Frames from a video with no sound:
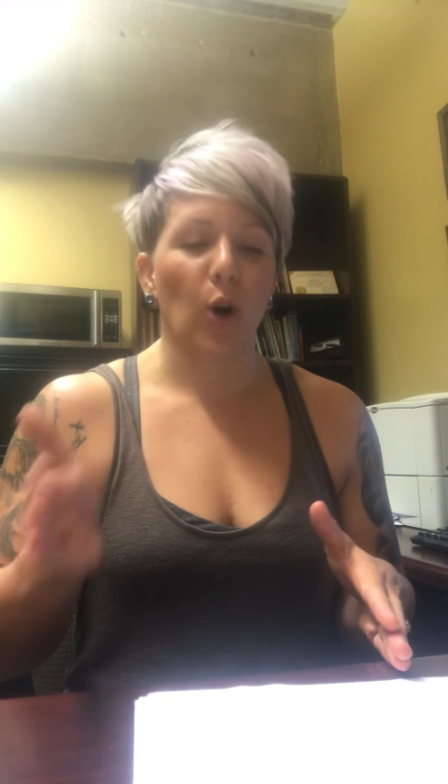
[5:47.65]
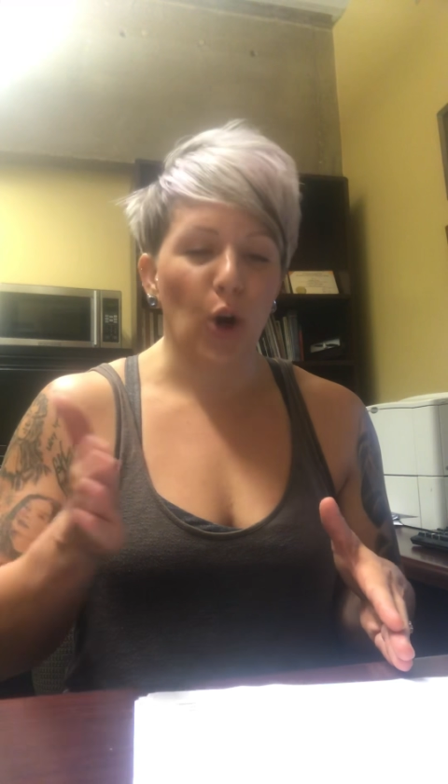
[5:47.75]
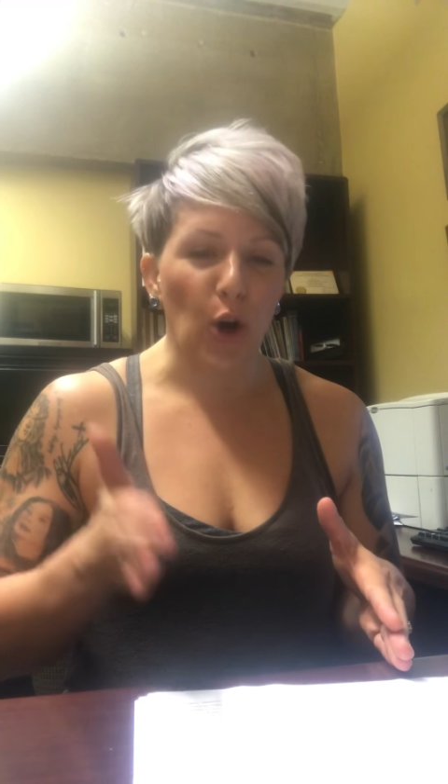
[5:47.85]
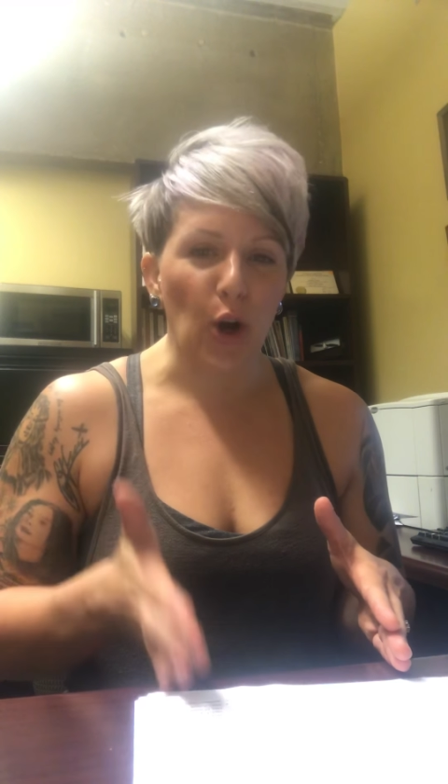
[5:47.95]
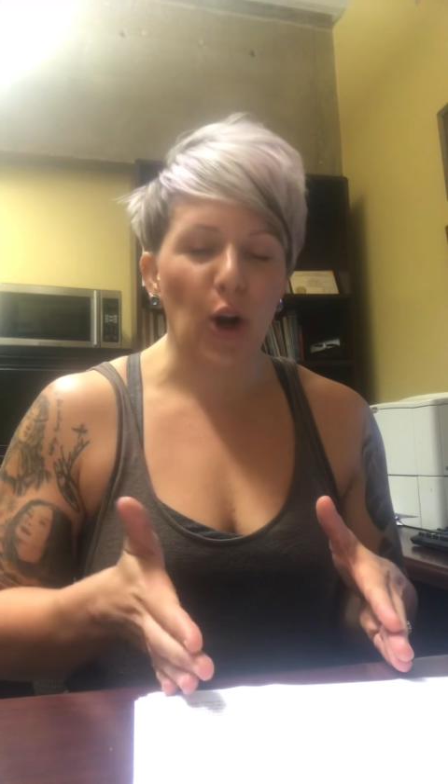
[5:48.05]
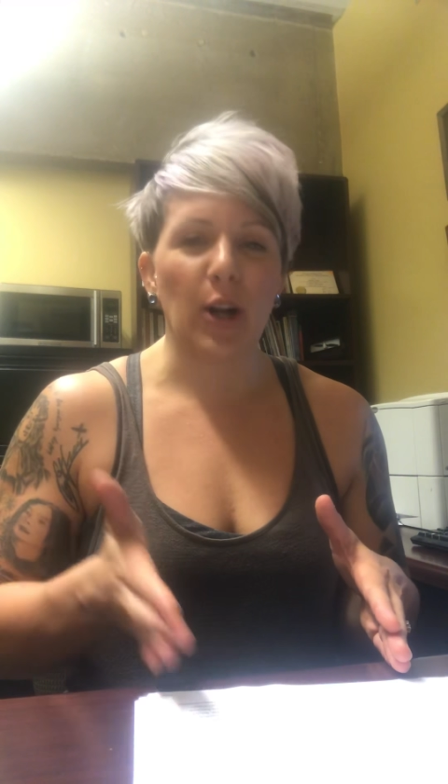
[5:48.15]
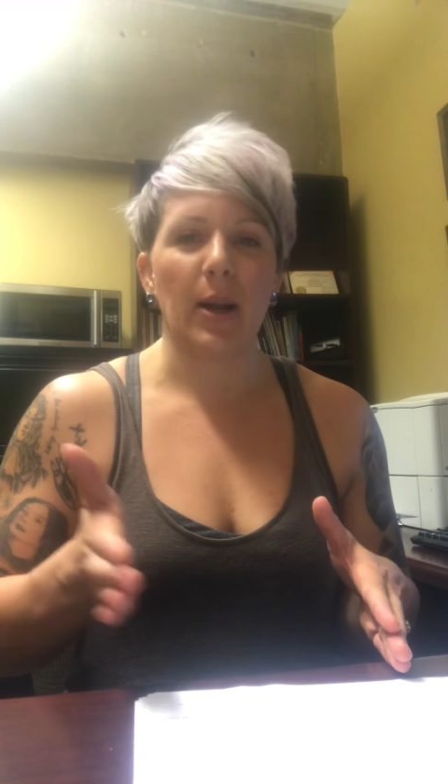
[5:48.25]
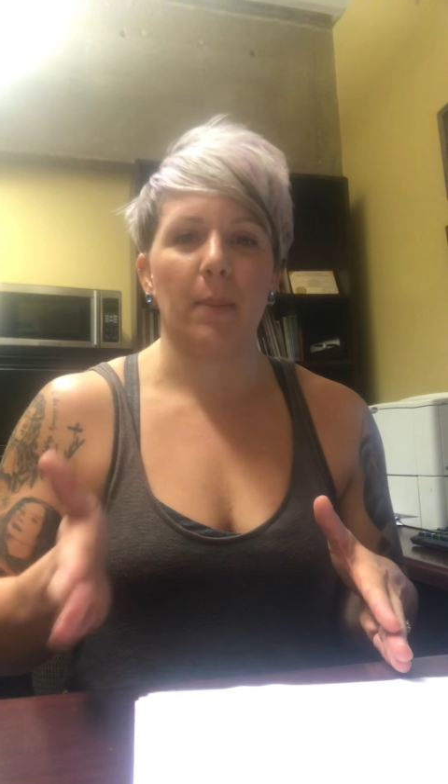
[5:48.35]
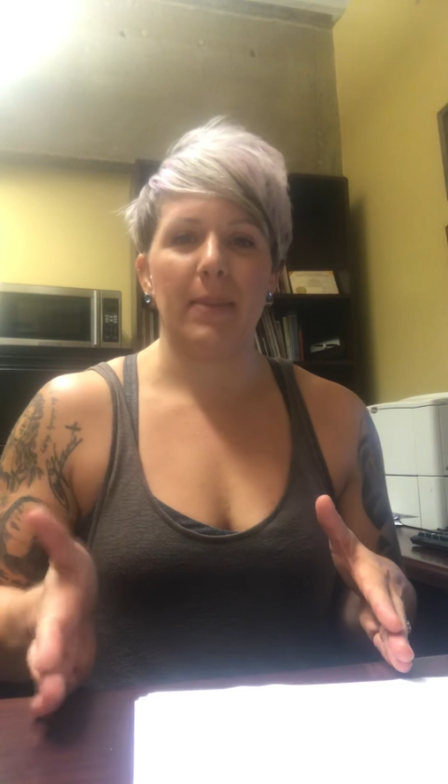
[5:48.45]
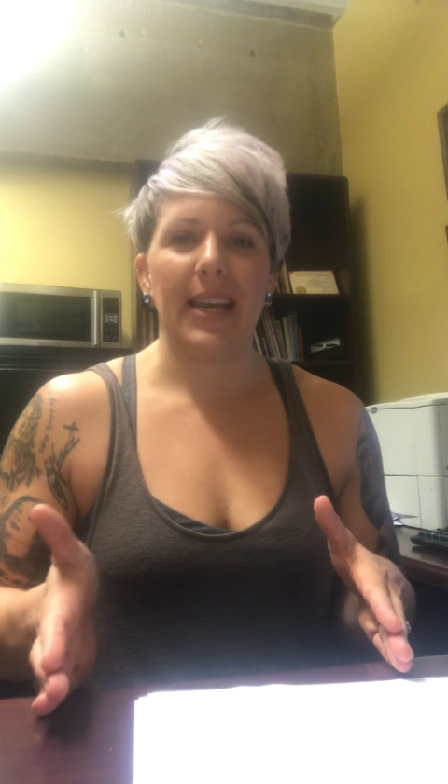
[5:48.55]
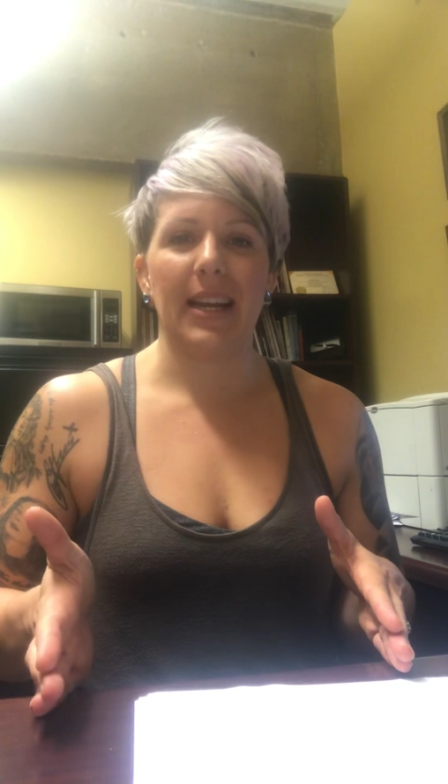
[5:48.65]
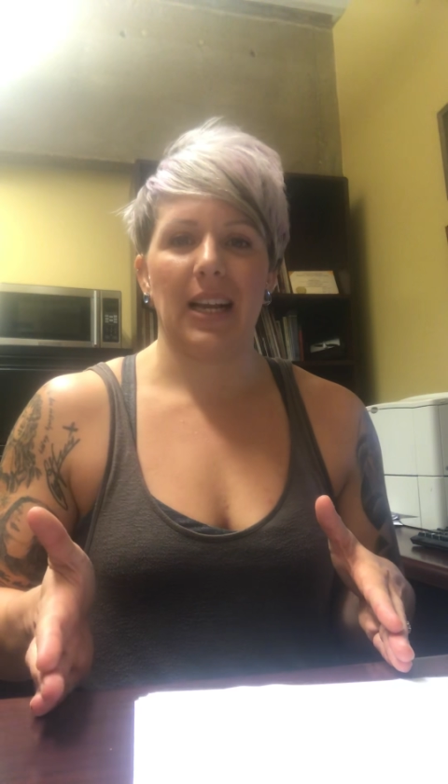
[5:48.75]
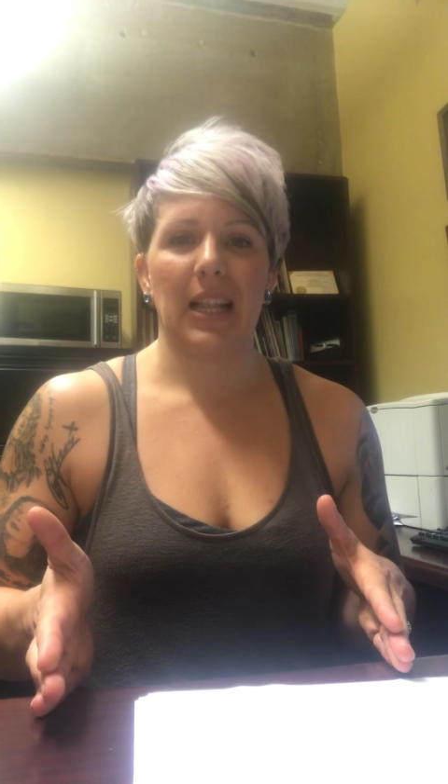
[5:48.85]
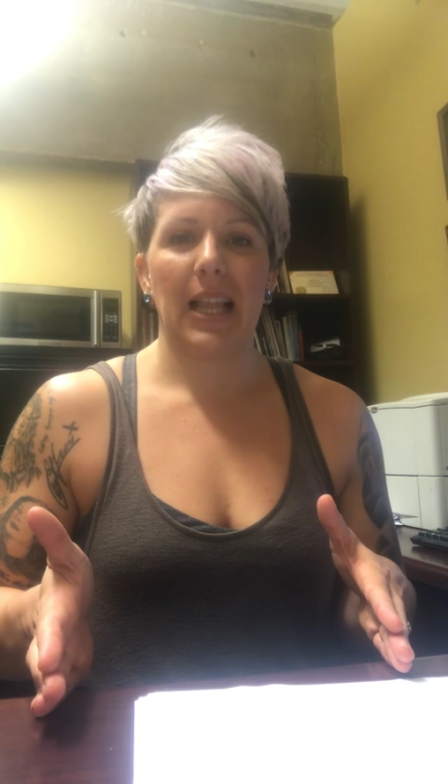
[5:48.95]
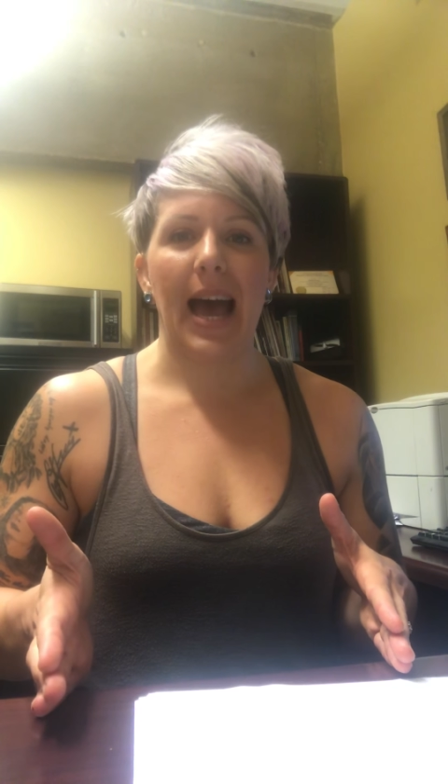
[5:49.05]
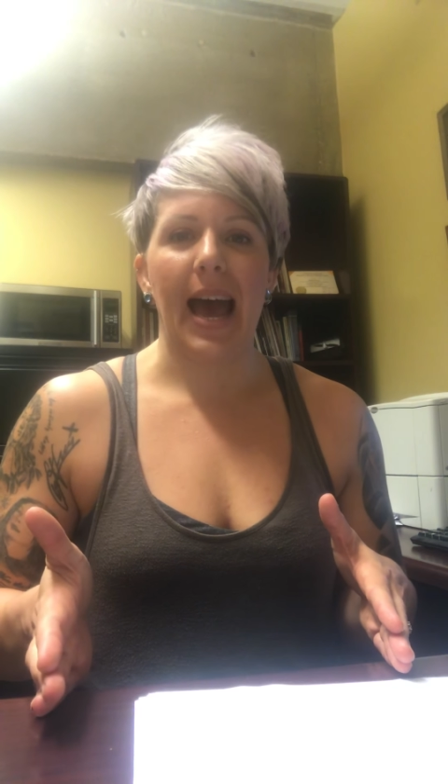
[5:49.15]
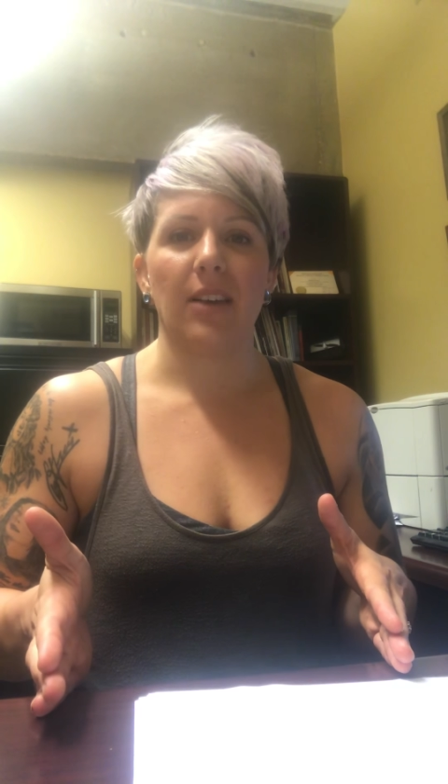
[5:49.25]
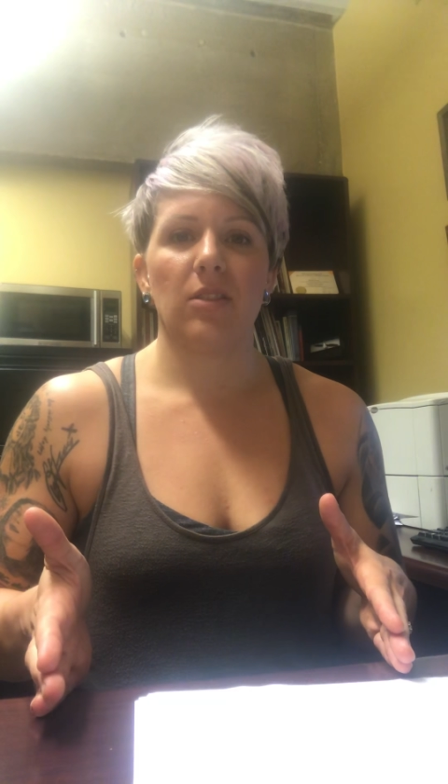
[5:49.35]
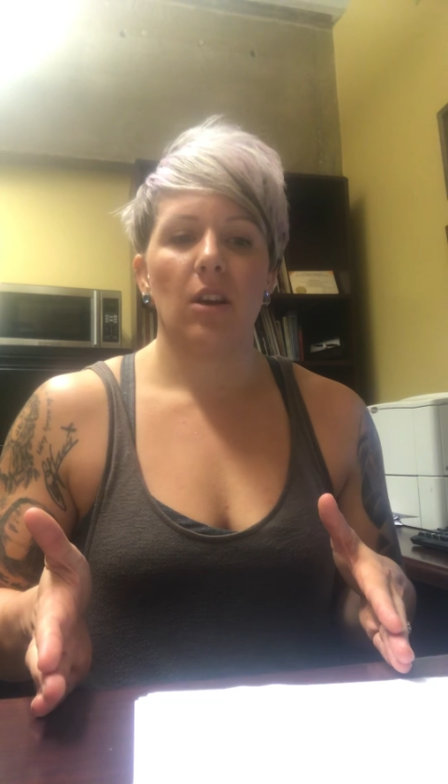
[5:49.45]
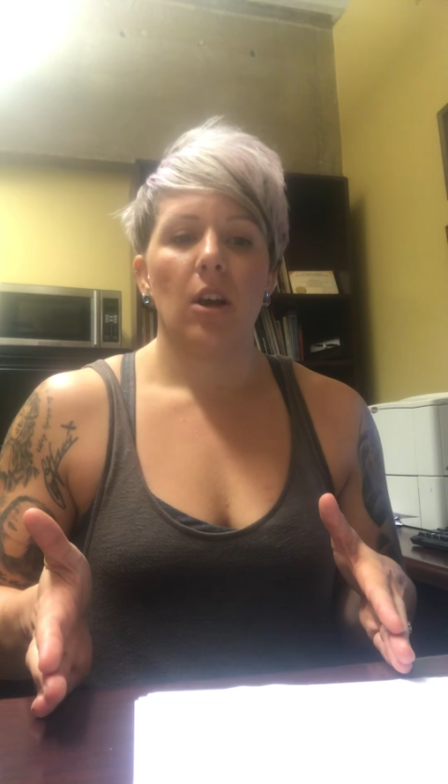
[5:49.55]
or earn a B in a
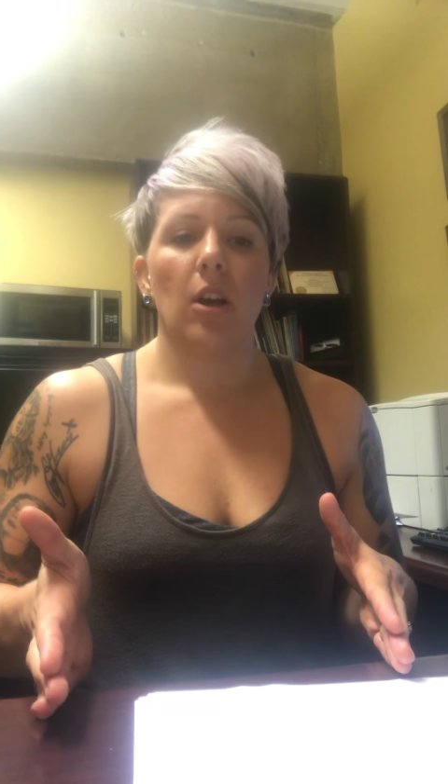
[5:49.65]
class,